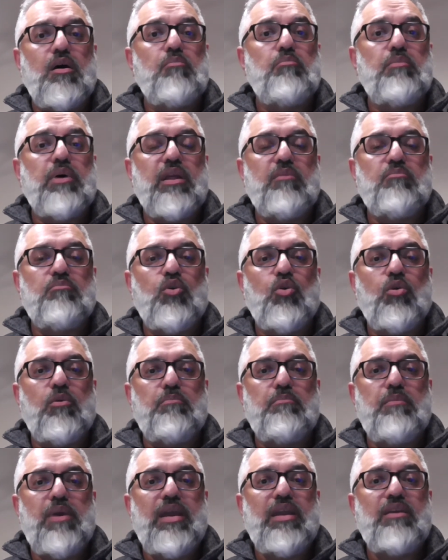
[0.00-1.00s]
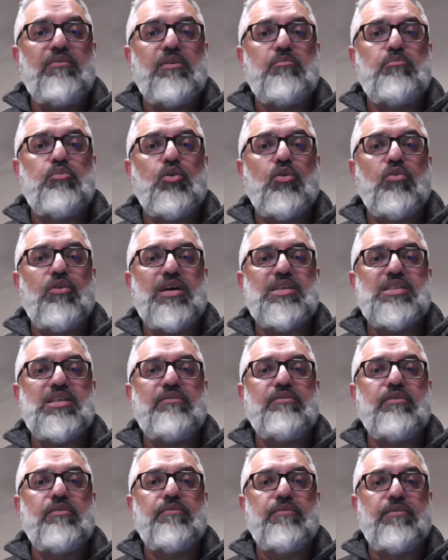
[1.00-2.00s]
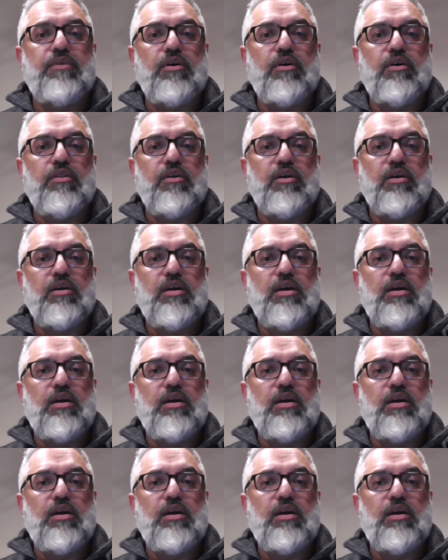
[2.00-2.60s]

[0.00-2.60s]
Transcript: but it may even progress even further.